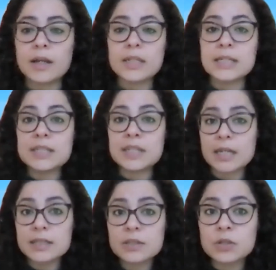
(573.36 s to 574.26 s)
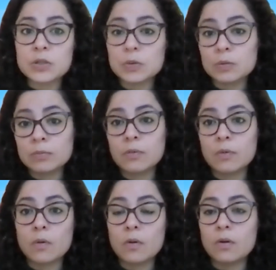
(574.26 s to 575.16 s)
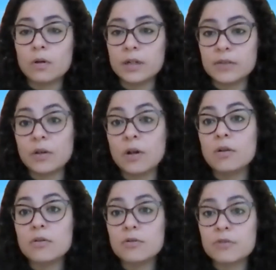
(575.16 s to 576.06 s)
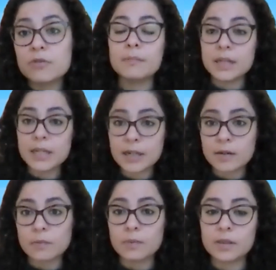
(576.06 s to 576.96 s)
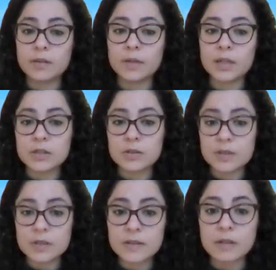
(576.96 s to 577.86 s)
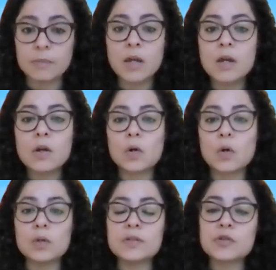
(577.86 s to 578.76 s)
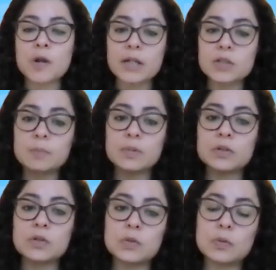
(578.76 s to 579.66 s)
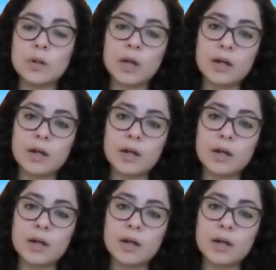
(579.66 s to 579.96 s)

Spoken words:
intended to or is already familiar with the education system, who is trying to pursue